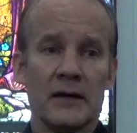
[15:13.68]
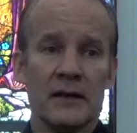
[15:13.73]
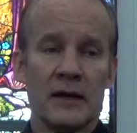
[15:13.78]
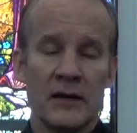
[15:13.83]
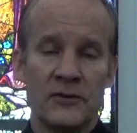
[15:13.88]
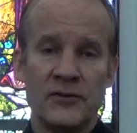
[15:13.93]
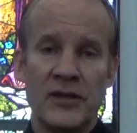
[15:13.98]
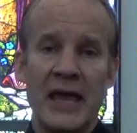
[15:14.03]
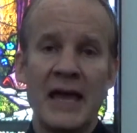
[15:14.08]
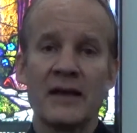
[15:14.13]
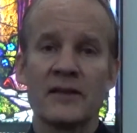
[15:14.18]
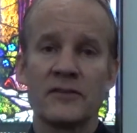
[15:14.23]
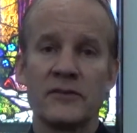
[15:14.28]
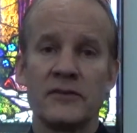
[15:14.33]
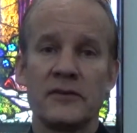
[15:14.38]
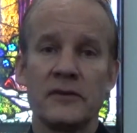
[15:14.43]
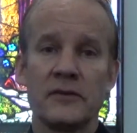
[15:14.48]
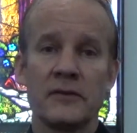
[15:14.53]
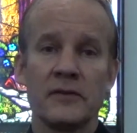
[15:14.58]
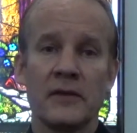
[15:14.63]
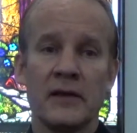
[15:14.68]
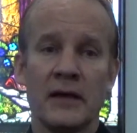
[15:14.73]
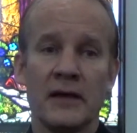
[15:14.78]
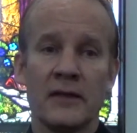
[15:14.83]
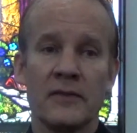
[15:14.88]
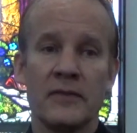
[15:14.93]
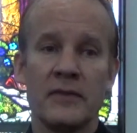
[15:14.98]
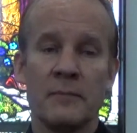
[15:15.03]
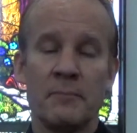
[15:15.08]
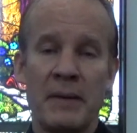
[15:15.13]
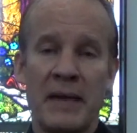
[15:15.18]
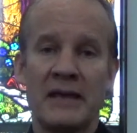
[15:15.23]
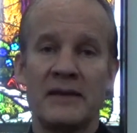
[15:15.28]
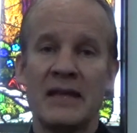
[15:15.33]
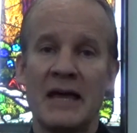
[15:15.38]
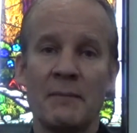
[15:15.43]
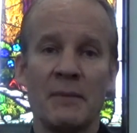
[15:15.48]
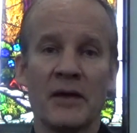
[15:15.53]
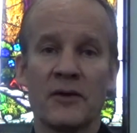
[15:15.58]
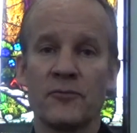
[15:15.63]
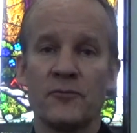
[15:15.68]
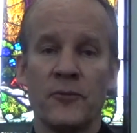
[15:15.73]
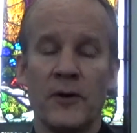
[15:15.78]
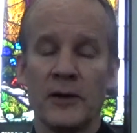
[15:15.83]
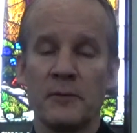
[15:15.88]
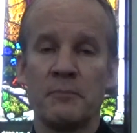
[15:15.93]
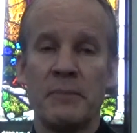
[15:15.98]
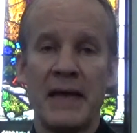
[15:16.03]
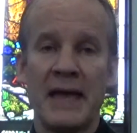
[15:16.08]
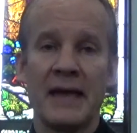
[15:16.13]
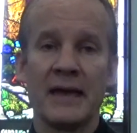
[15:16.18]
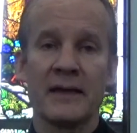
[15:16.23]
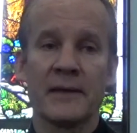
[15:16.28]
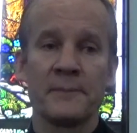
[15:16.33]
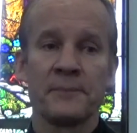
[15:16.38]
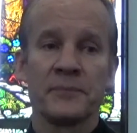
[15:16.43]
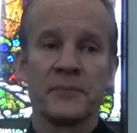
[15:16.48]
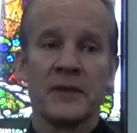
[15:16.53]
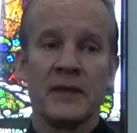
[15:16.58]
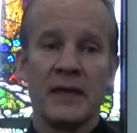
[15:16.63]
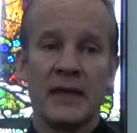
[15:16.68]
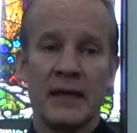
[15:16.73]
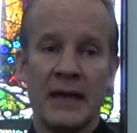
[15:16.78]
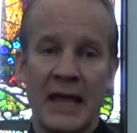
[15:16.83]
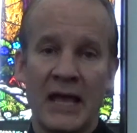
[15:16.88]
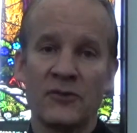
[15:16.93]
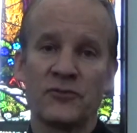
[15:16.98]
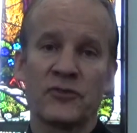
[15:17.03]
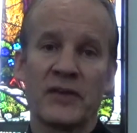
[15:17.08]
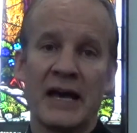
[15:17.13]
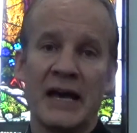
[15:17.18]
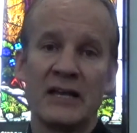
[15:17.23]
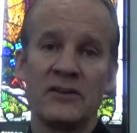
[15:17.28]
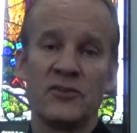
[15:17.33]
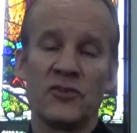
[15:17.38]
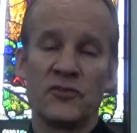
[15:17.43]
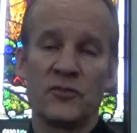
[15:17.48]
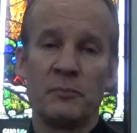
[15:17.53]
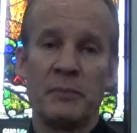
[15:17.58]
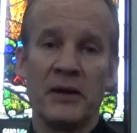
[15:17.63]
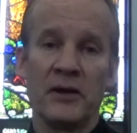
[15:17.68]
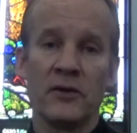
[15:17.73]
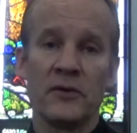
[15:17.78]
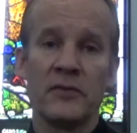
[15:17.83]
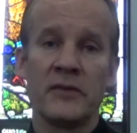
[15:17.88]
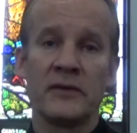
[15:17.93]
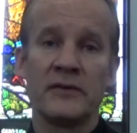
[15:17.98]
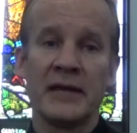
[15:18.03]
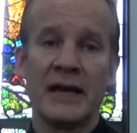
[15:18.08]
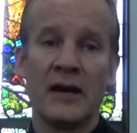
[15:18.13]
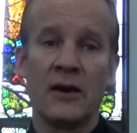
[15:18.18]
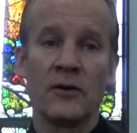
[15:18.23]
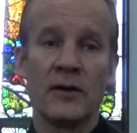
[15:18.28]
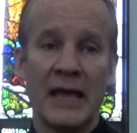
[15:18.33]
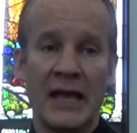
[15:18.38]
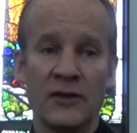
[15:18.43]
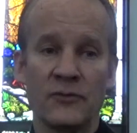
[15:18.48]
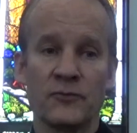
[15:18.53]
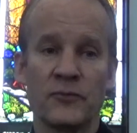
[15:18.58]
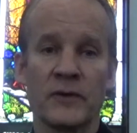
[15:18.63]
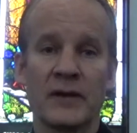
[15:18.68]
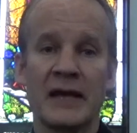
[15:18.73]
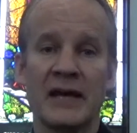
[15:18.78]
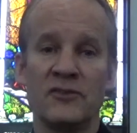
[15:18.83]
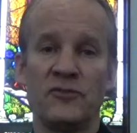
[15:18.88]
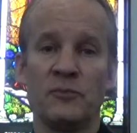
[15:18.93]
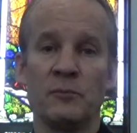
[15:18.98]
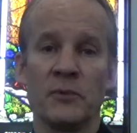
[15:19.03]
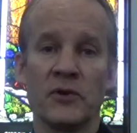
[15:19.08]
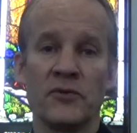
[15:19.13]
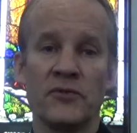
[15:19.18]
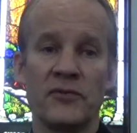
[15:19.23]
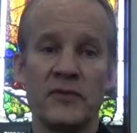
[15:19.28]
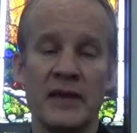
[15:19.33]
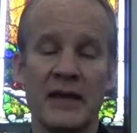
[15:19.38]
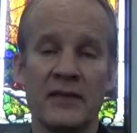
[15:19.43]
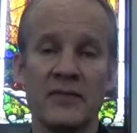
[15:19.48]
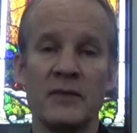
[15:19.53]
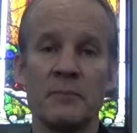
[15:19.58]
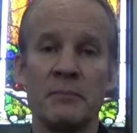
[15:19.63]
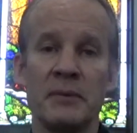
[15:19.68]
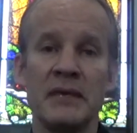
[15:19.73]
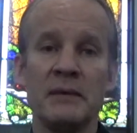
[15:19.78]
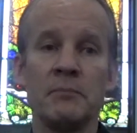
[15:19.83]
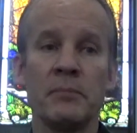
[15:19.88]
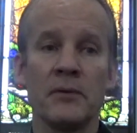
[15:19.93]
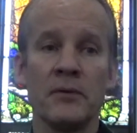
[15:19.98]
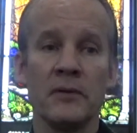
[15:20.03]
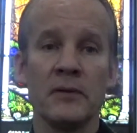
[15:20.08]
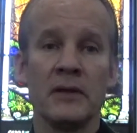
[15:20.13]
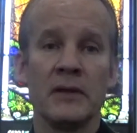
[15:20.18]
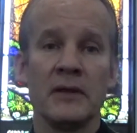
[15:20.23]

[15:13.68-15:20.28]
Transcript: attacked the pandemic, fought back, and asked God to spare the town, asked for God's mercy on the people.